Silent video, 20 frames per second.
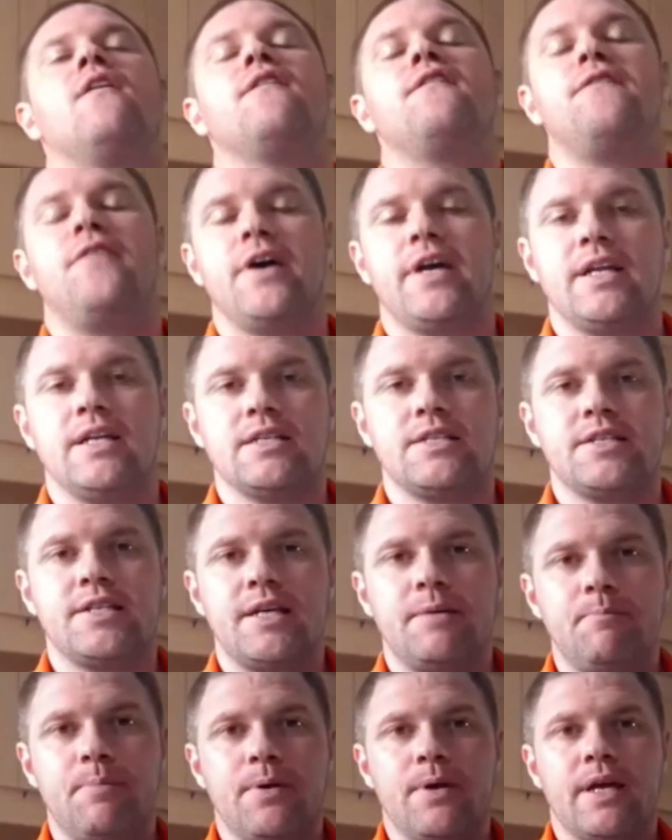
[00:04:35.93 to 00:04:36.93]
Final
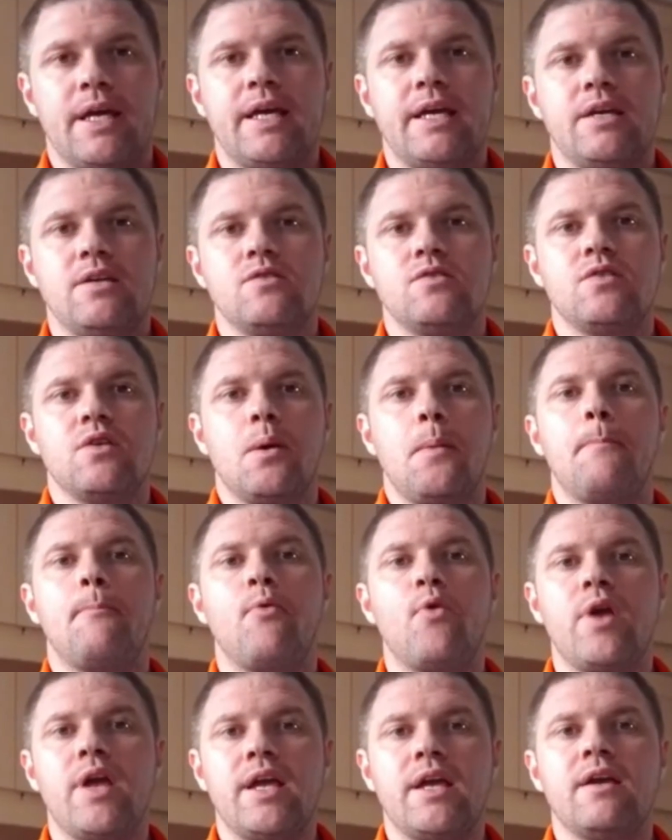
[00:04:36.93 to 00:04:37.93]
tip is
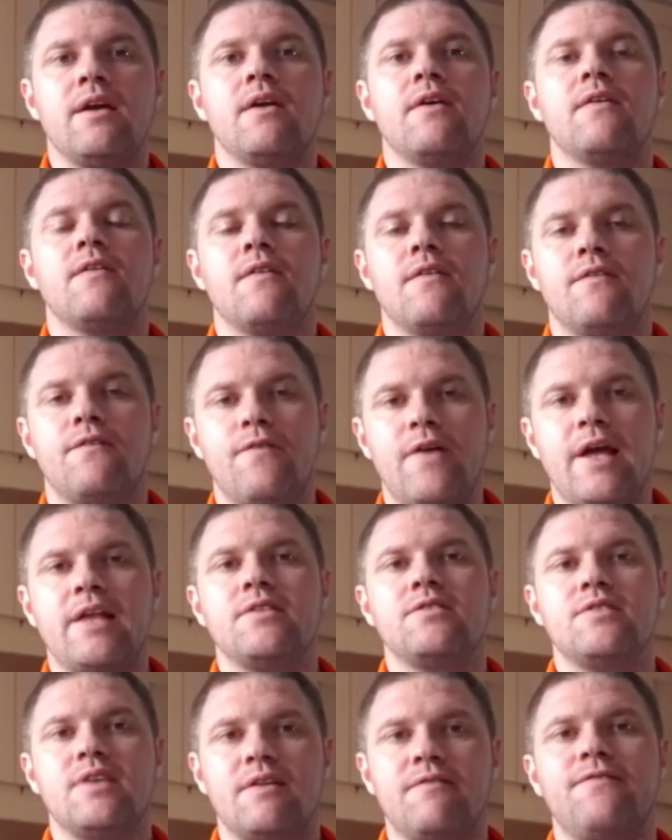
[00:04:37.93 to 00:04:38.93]
bring
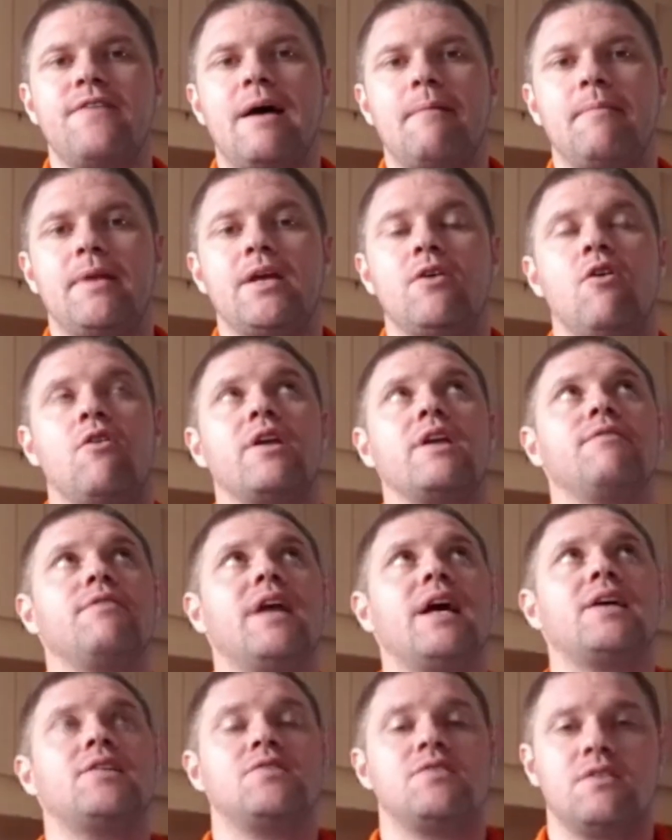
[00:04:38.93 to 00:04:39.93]
friends and family, or even
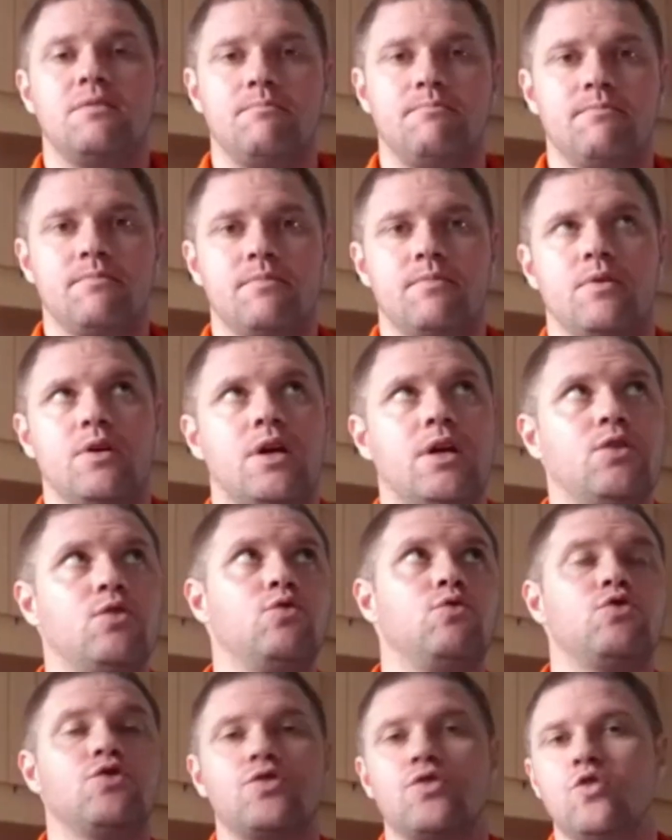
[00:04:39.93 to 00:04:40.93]
ask them, can you
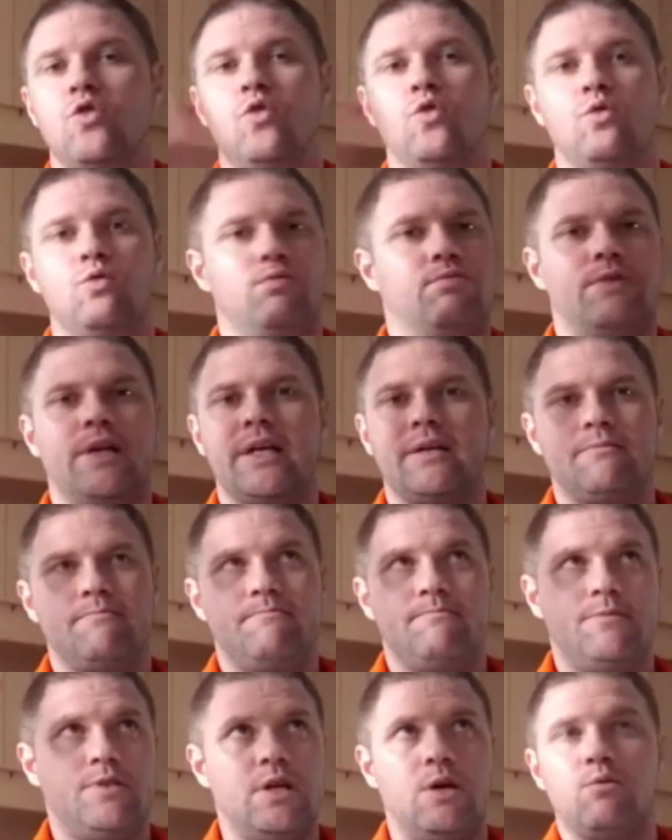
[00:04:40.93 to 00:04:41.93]
just go like
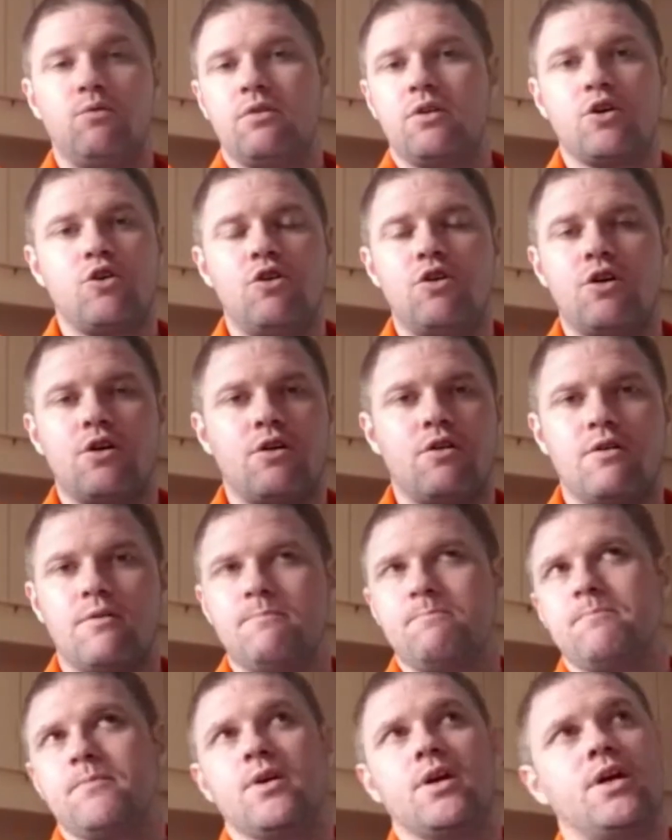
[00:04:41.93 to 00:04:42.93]
down the corner?
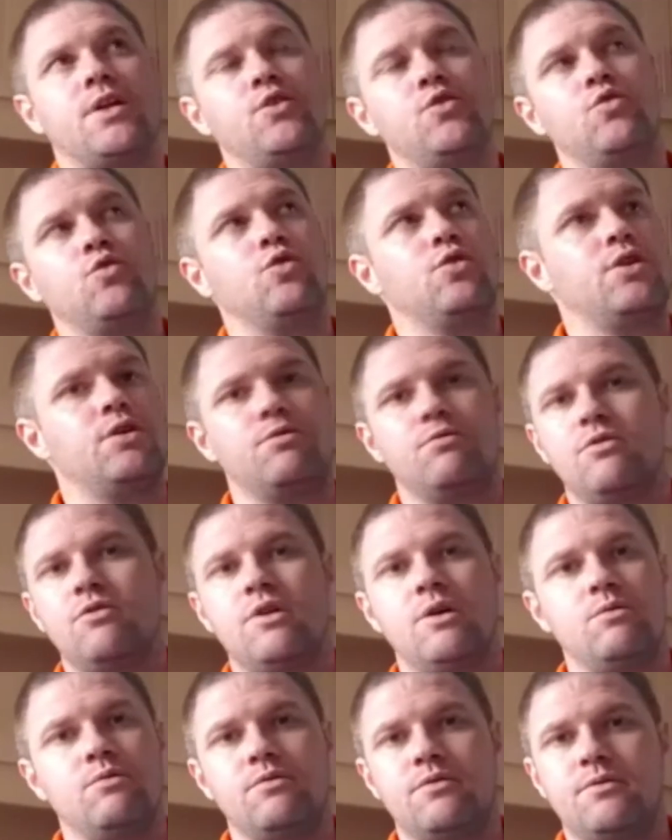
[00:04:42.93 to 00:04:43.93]
Can you go down
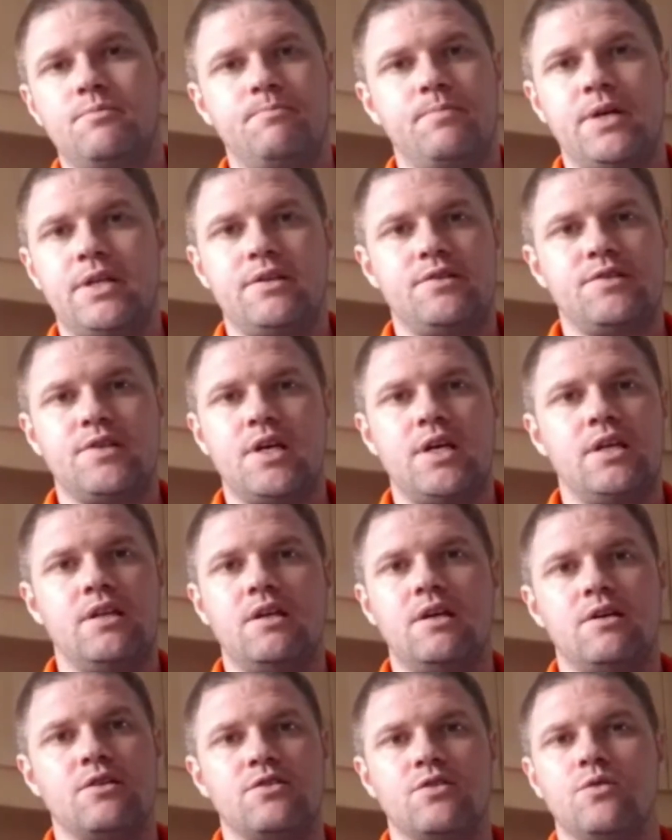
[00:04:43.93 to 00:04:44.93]
around by the side
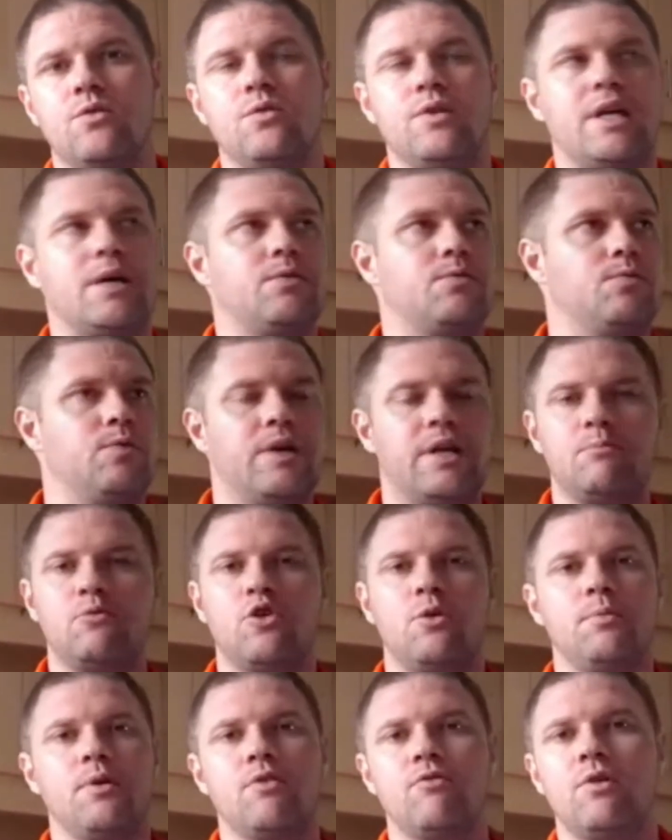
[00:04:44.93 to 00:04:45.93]
there so that when I'm
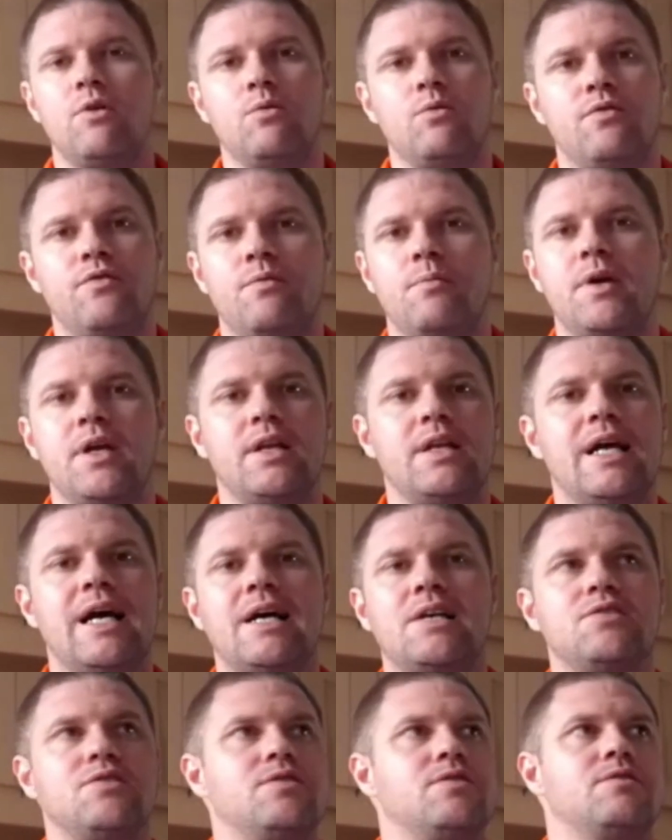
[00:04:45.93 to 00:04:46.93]
coming around for my
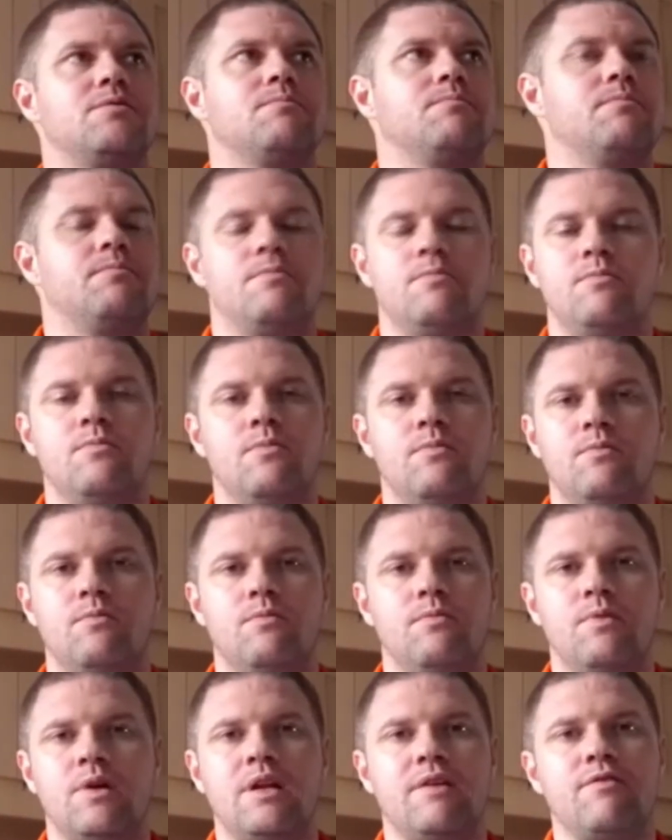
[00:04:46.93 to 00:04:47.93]
last
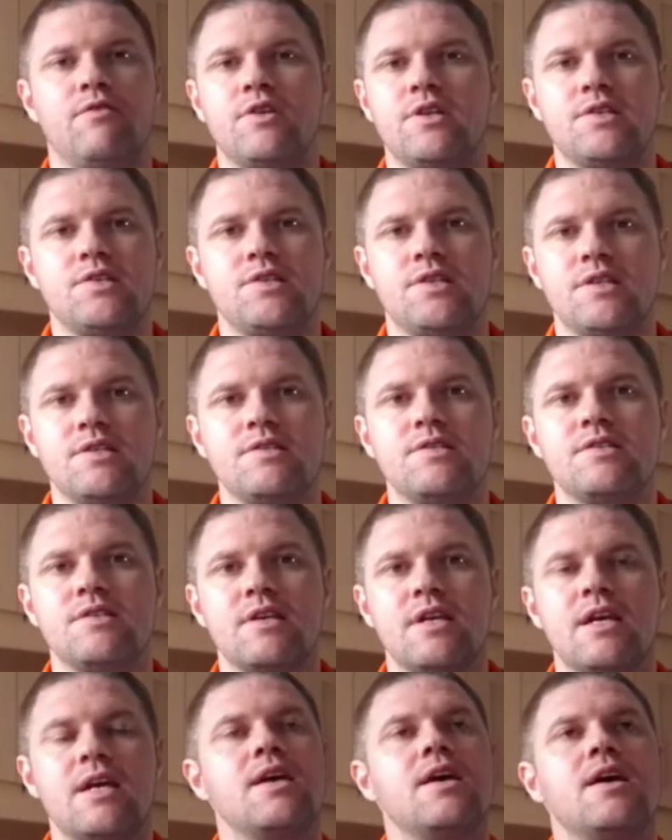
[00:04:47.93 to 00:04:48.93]
whatever distance,
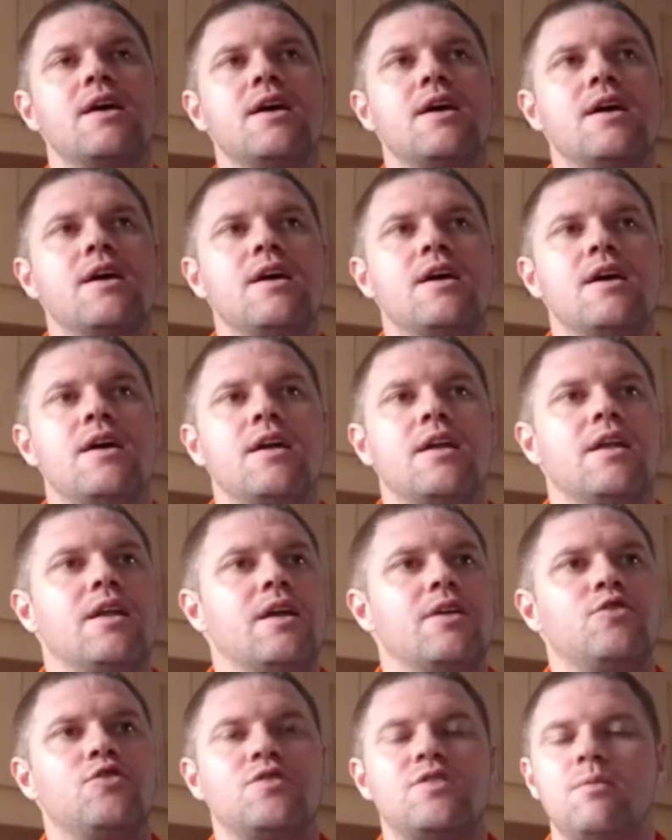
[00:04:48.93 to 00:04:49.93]

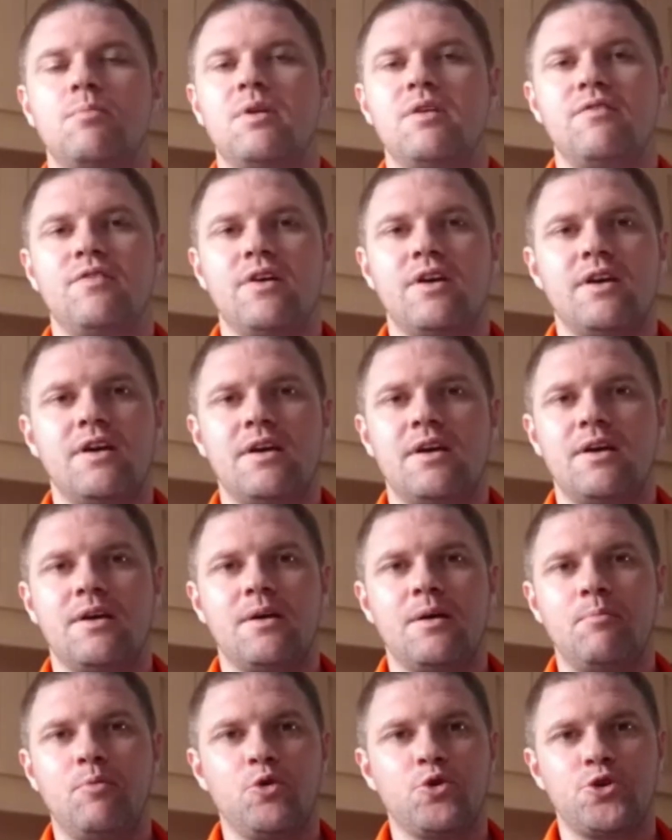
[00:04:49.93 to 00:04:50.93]
just a bit of a
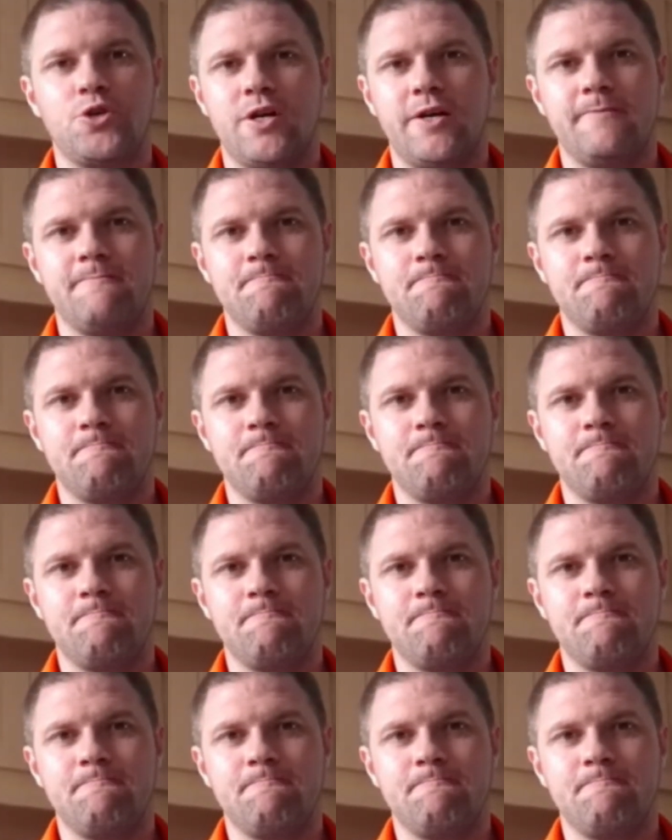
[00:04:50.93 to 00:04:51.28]
push on.